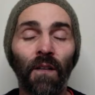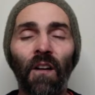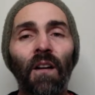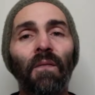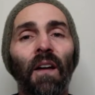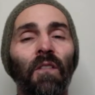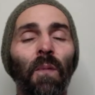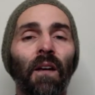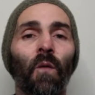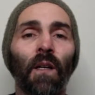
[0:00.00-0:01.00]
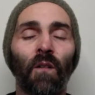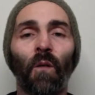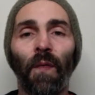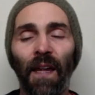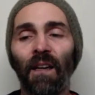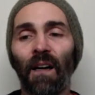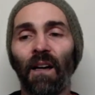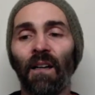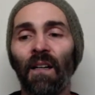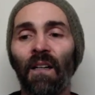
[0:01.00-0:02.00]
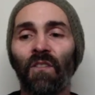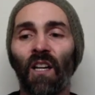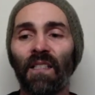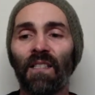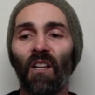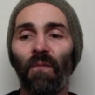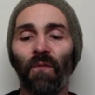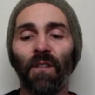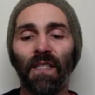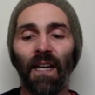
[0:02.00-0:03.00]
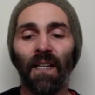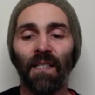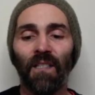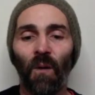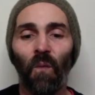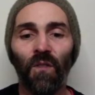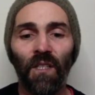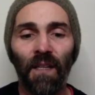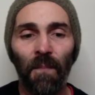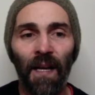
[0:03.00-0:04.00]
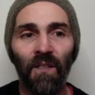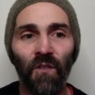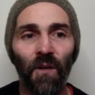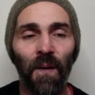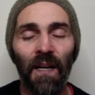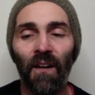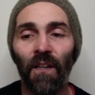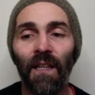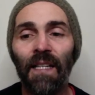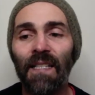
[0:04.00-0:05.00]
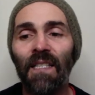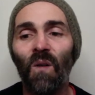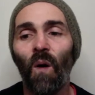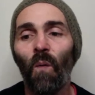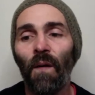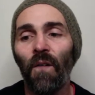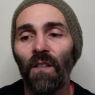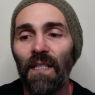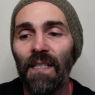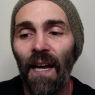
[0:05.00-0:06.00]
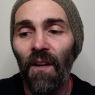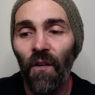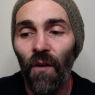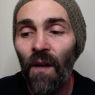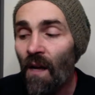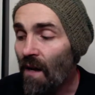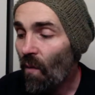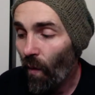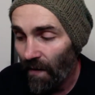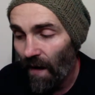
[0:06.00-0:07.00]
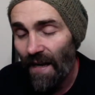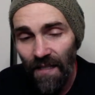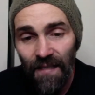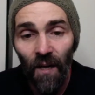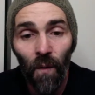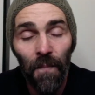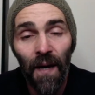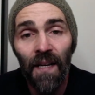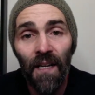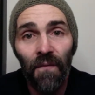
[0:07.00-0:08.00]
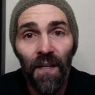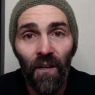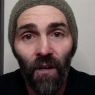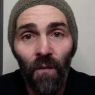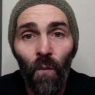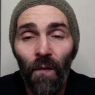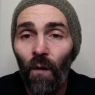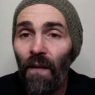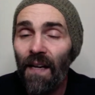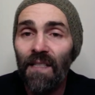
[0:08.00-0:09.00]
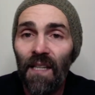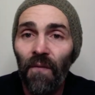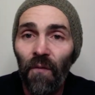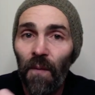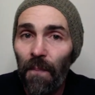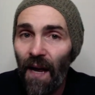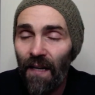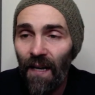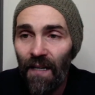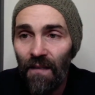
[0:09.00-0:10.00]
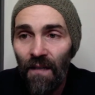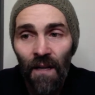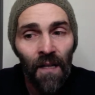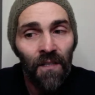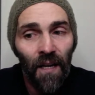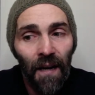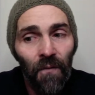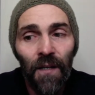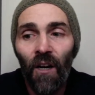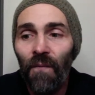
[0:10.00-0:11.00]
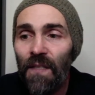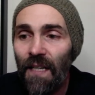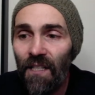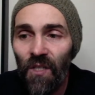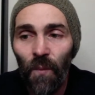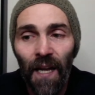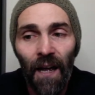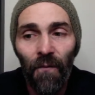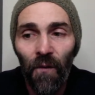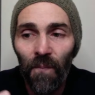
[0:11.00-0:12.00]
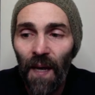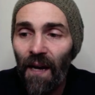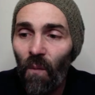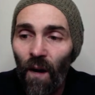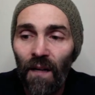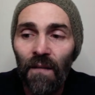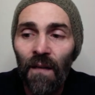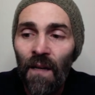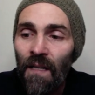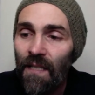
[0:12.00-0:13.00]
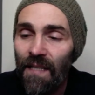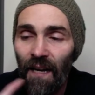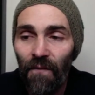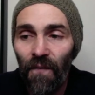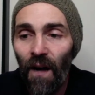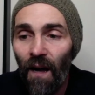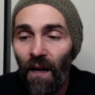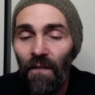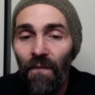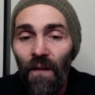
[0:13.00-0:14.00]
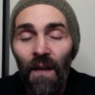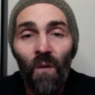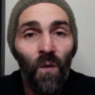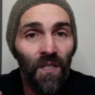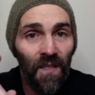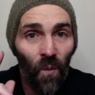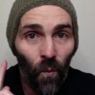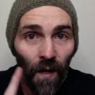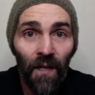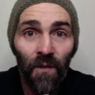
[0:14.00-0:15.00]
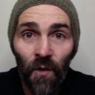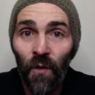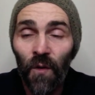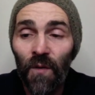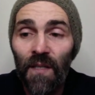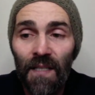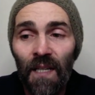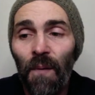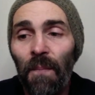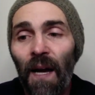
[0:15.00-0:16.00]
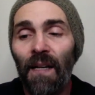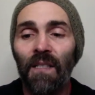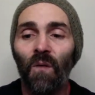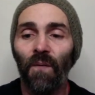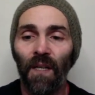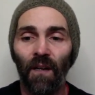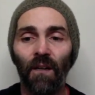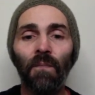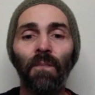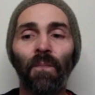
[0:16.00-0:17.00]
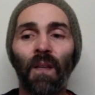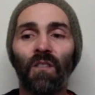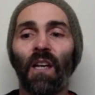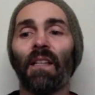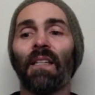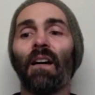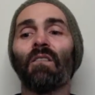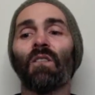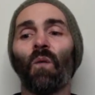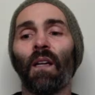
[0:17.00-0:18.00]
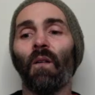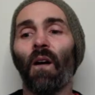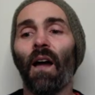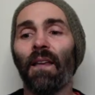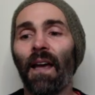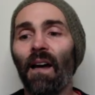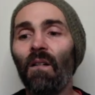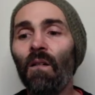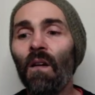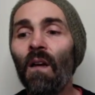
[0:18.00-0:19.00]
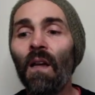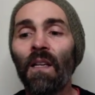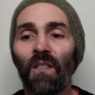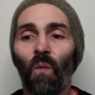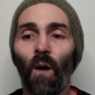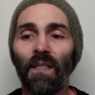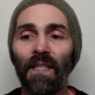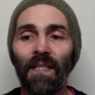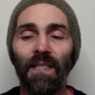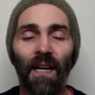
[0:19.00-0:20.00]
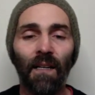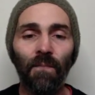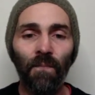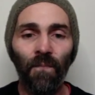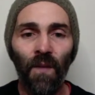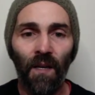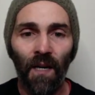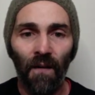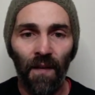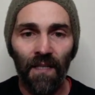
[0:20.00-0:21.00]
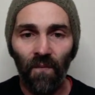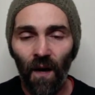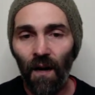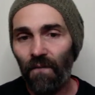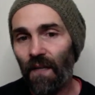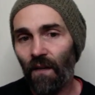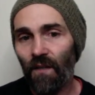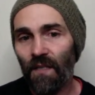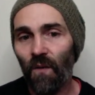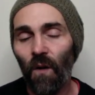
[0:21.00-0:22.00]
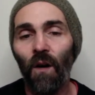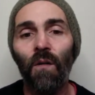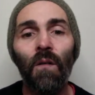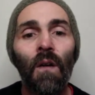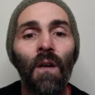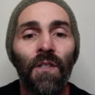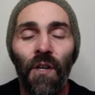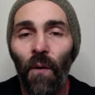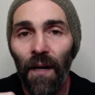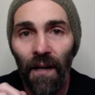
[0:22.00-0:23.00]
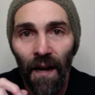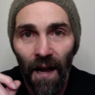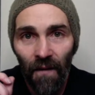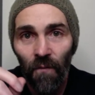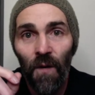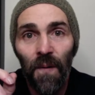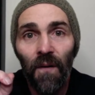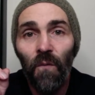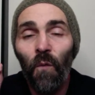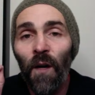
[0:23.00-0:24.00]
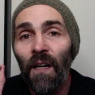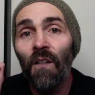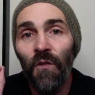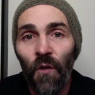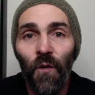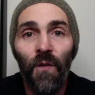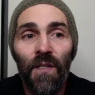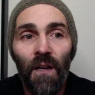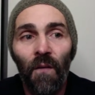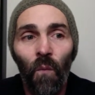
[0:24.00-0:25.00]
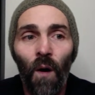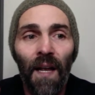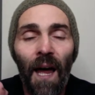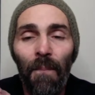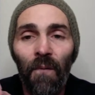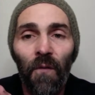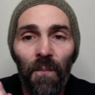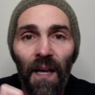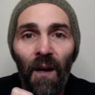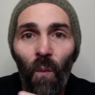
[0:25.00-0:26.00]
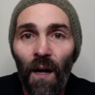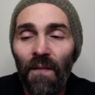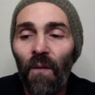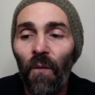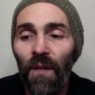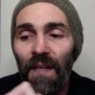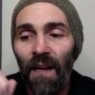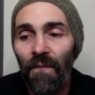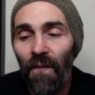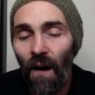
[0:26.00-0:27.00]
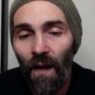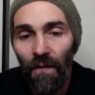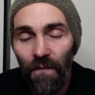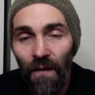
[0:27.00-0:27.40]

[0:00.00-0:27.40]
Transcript: you don't even have to be a critical thinker. Just stop for a second and stop watching the mainstream media and listen to what we've got to say to you. As I say, we're making a video with all our stuff from the back end. So every conversation we have from day 1 to day 5, which is the real news, is going to be made into a video. Chantel's doing it right now. So once that's done, you're going to have these 5 videos in a row showing every bit of real news of what happened from day 1 through to day 5.